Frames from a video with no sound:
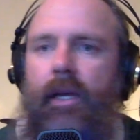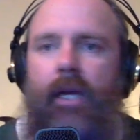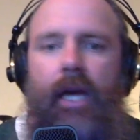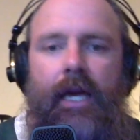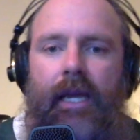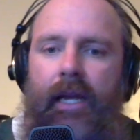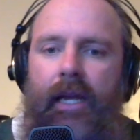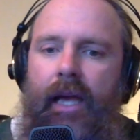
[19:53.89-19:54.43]

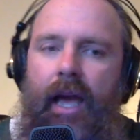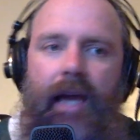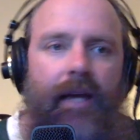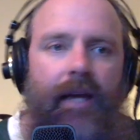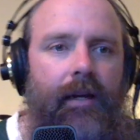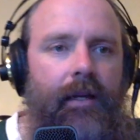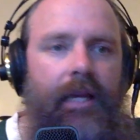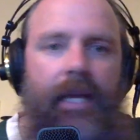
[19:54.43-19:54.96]
I
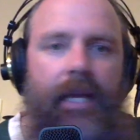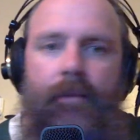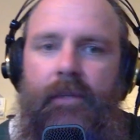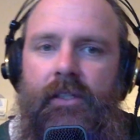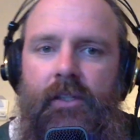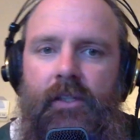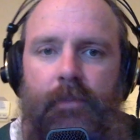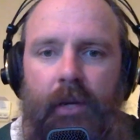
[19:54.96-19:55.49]
gotta keep
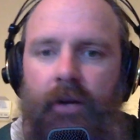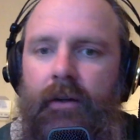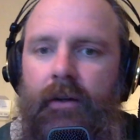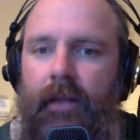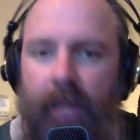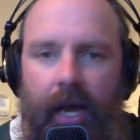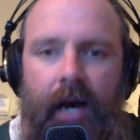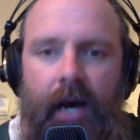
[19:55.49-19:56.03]
this spirit
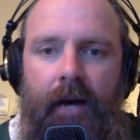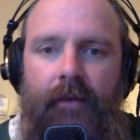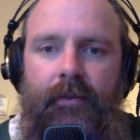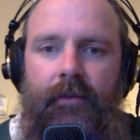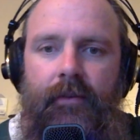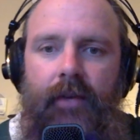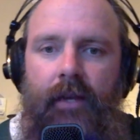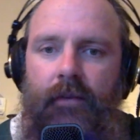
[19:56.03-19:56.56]
alive.
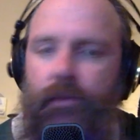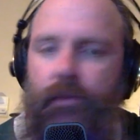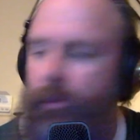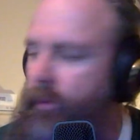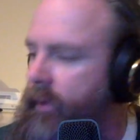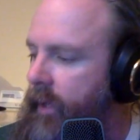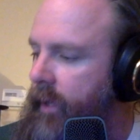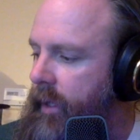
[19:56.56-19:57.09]
And if
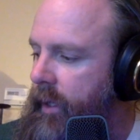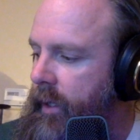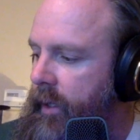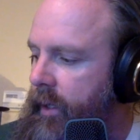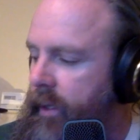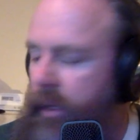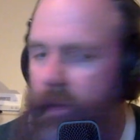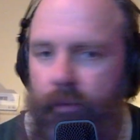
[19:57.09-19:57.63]

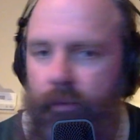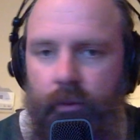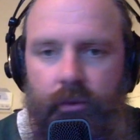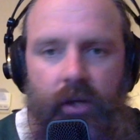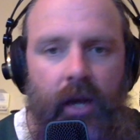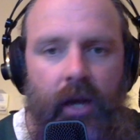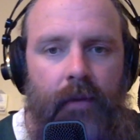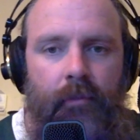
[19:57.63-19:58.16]
you
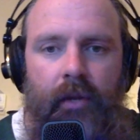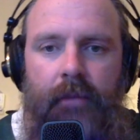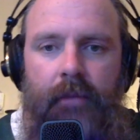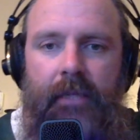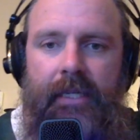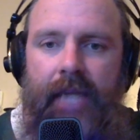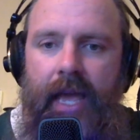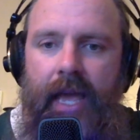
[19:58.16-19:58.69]
try to bring
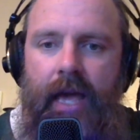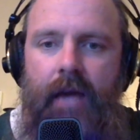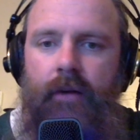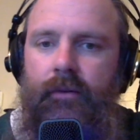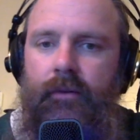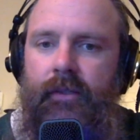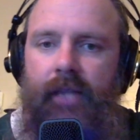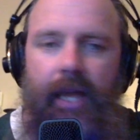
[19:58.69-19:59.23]
me down
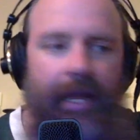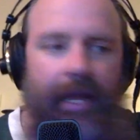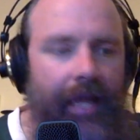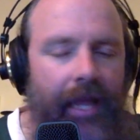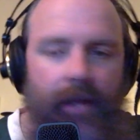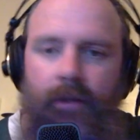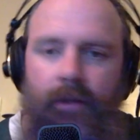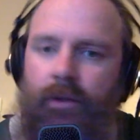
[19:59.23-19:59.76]
or say I
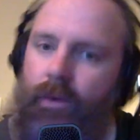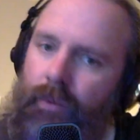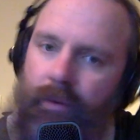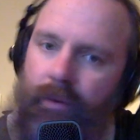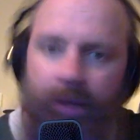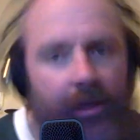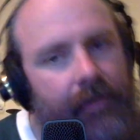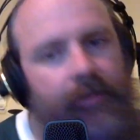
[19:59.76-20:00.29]
can't do
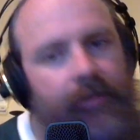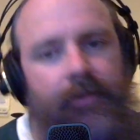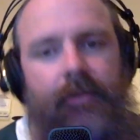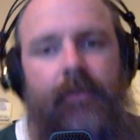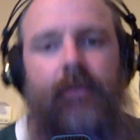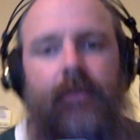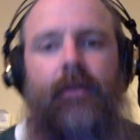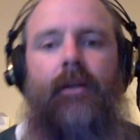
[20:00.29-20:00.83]

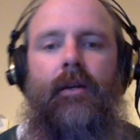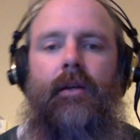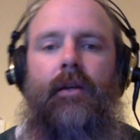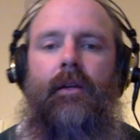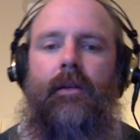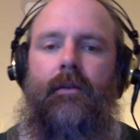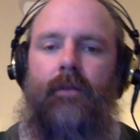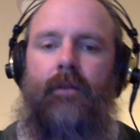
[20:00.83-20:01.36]
this,
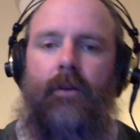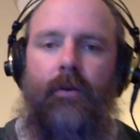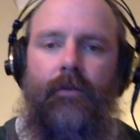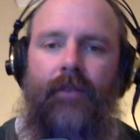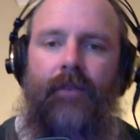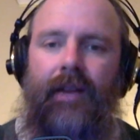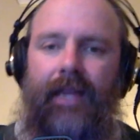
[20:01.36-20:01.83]
you know, if I